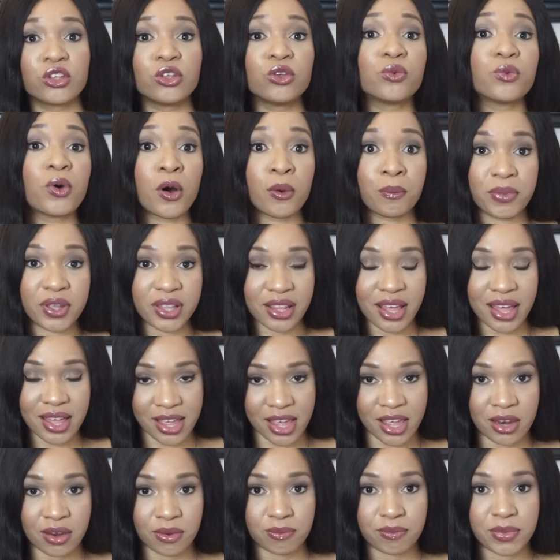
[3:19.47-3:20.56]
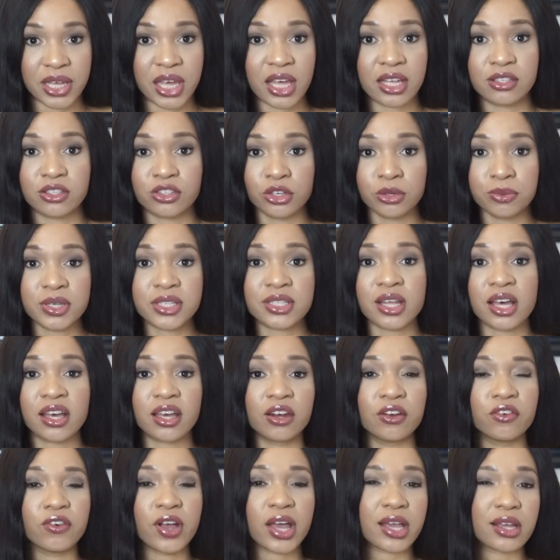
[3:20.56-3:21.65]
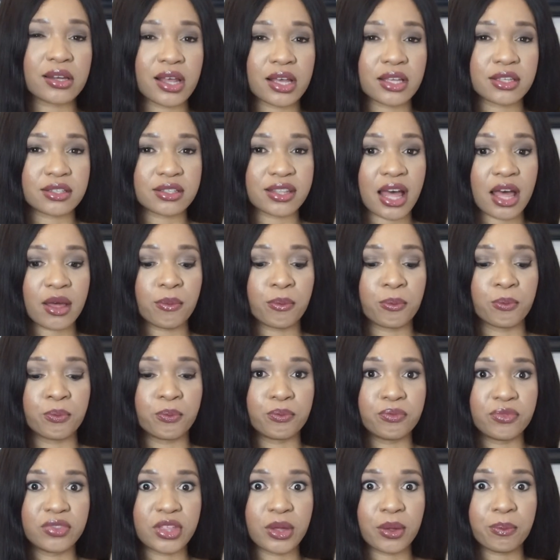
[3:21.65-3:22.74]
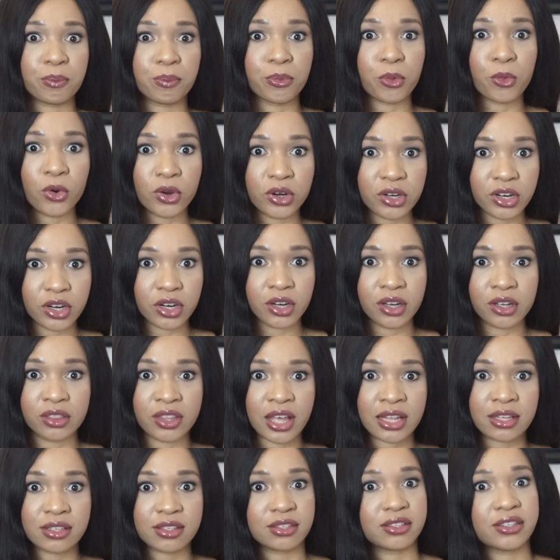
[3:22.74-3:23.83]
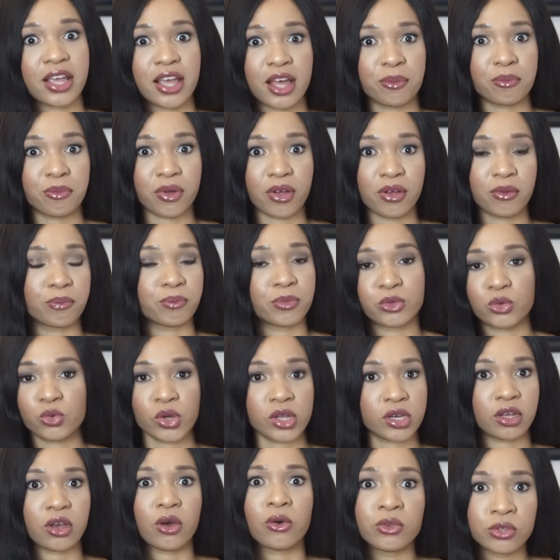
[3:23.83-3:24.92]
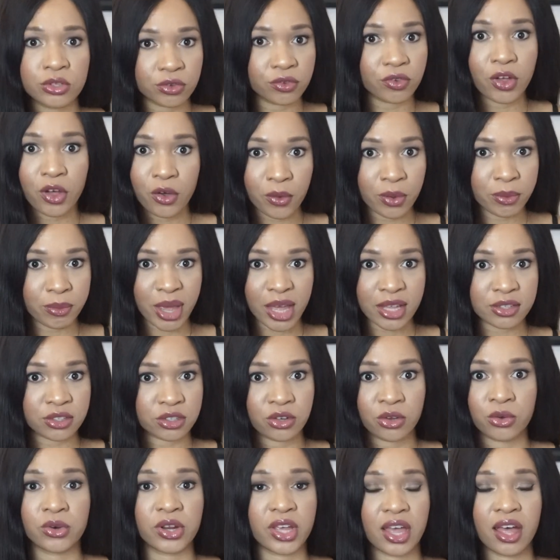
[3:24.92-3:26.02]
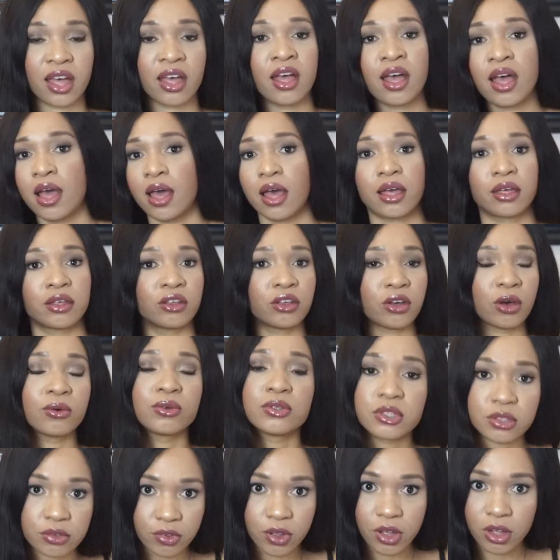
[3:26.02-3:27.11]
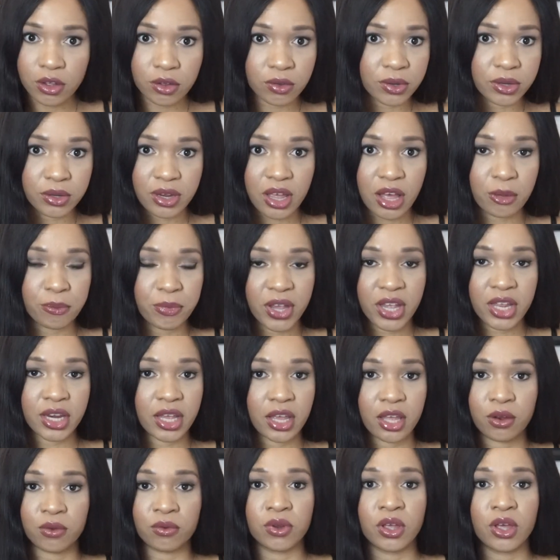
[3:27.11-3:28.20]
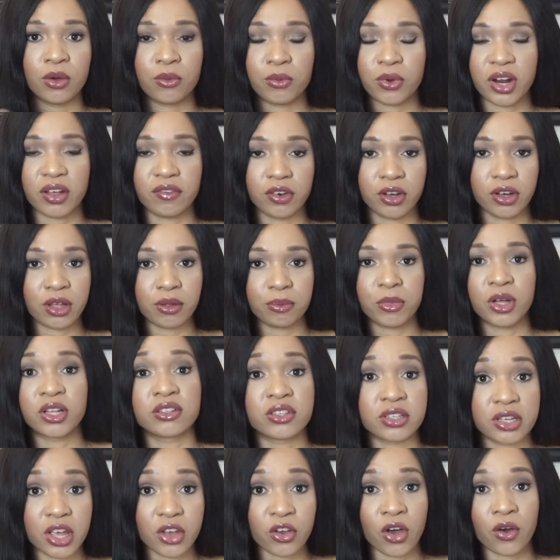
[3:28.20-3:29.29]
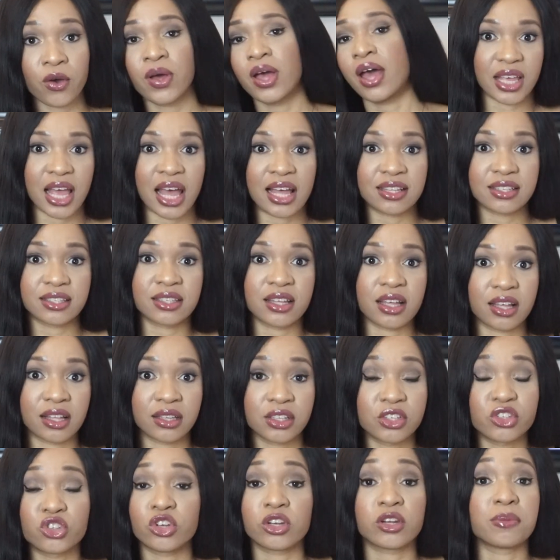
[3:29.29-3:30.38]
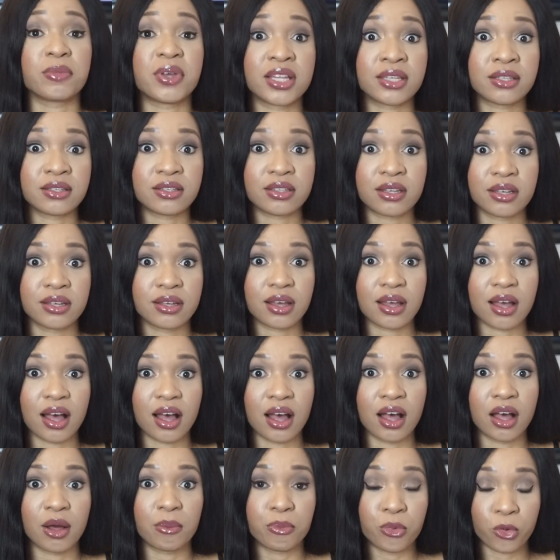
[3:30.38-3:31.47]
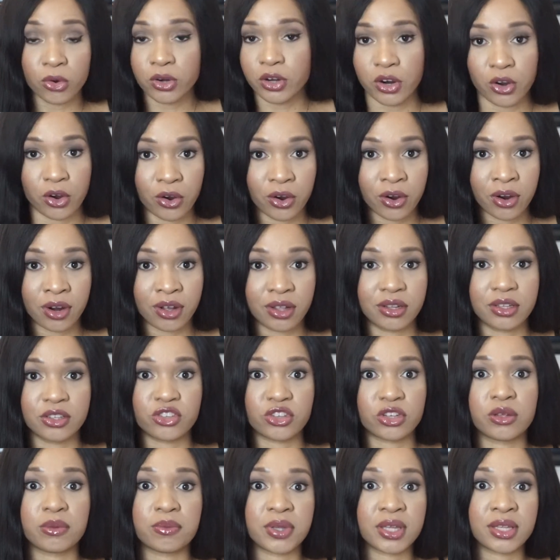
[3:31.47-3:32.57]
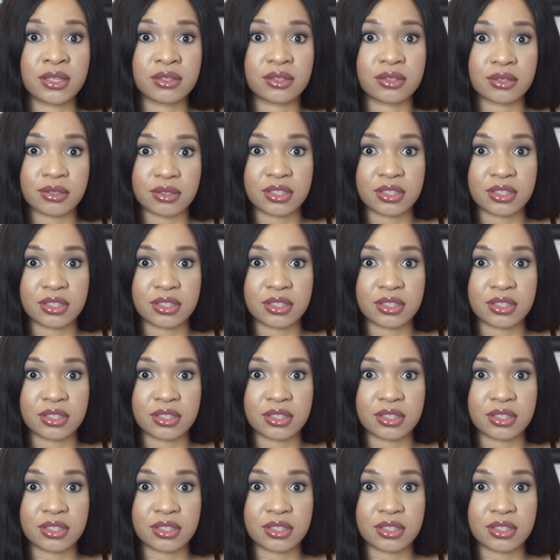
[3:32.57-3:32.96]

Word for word: you won't be let in, because Serbia is not going to recognize that border and that stamp between Kosovo and Macedonia and Kosovo and Albania and whatever, Montenegro, as a legitimate border or a legitimate